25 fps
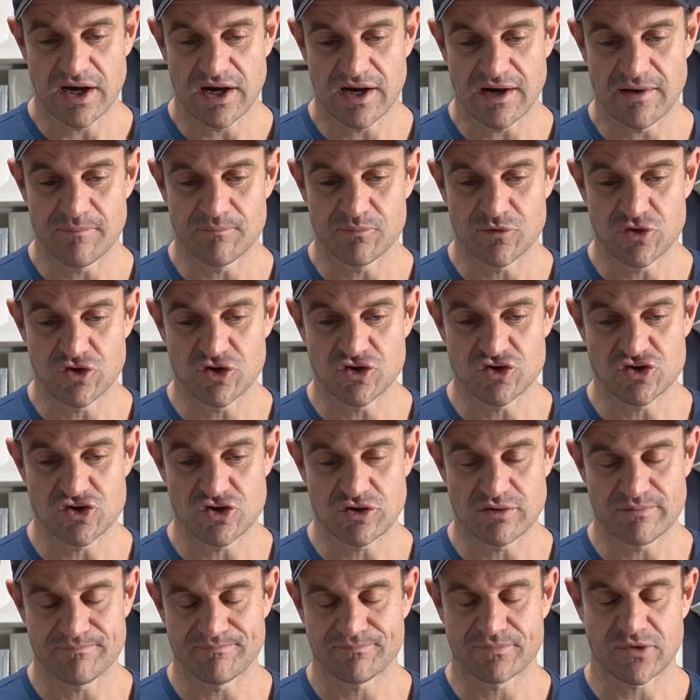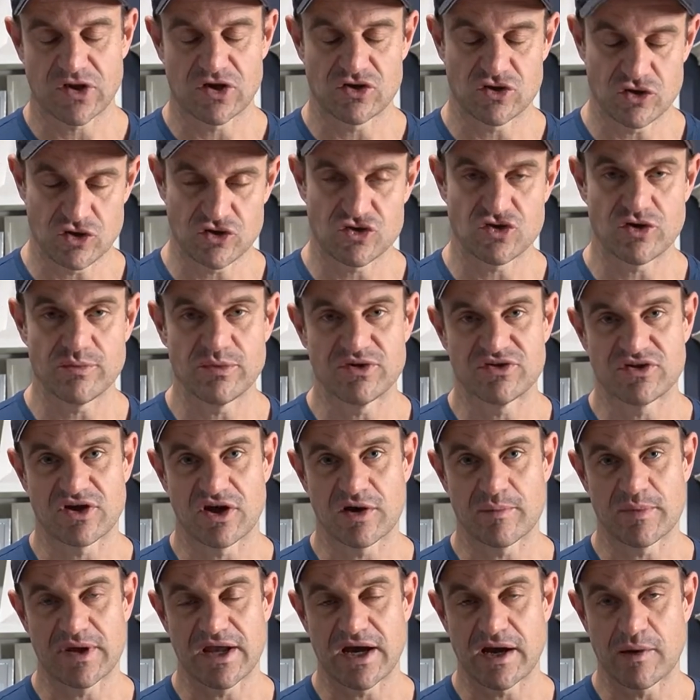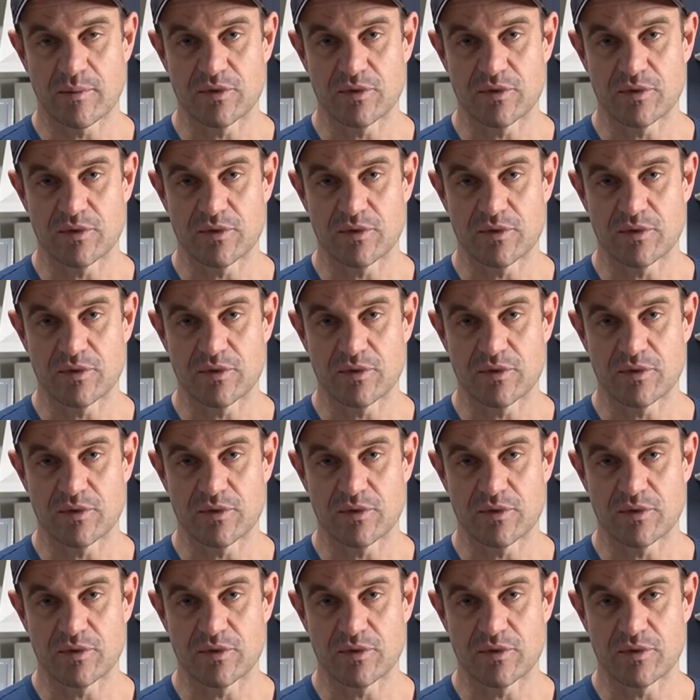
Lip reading: YouTube is going to be